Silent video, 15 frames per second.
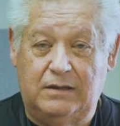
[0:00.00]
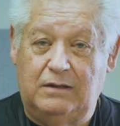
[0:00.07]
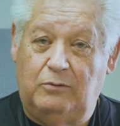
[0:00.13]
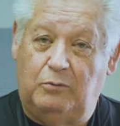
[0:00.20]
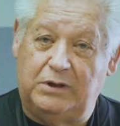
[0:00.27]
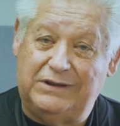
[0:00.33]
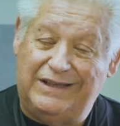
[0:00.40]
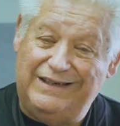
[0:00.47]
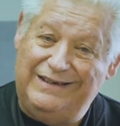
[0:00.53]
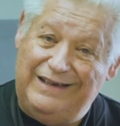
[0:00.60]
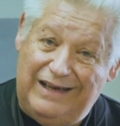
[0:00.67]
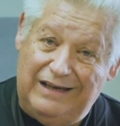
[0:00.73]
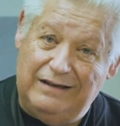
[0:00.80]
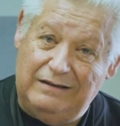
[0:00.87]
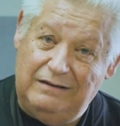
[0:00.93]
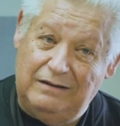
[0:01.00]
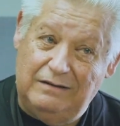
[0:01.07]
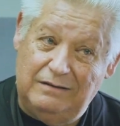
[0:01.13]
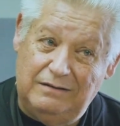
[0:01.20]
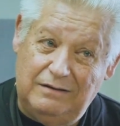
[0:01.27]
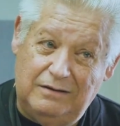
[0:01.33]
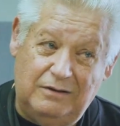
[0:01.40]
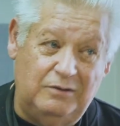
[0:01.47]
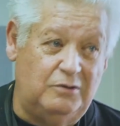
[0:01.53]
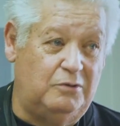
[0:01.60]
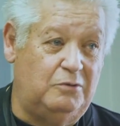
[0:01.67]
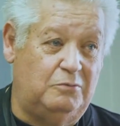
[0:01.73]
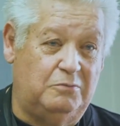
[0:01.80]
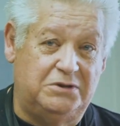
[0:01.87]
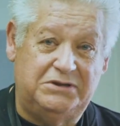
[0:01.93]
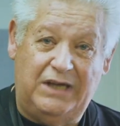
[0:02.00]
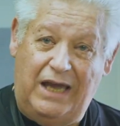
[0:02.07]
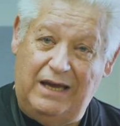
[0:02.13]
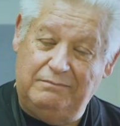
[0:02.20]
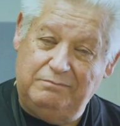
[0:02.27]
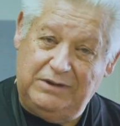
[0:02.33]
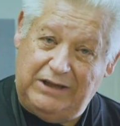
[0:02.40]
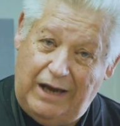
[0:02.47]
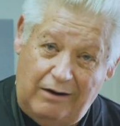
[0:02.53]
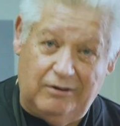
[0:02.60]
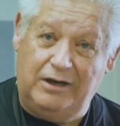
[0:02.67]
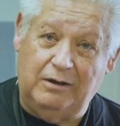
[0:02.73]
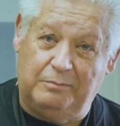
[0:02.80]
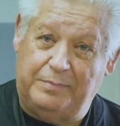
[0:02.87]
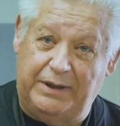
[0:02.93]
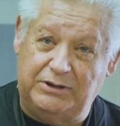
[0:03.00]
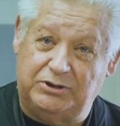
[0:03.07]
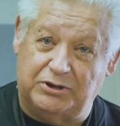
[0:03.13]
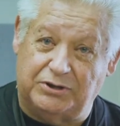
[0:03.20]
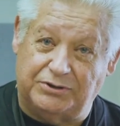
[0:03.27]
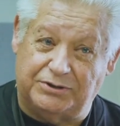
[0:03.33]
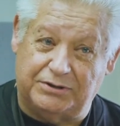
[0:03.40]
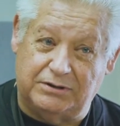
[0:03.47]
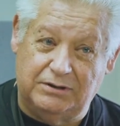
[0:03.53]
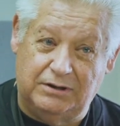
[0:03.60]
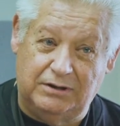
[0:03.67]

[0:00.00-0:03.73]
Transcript: What they did was they had carrier pigeons.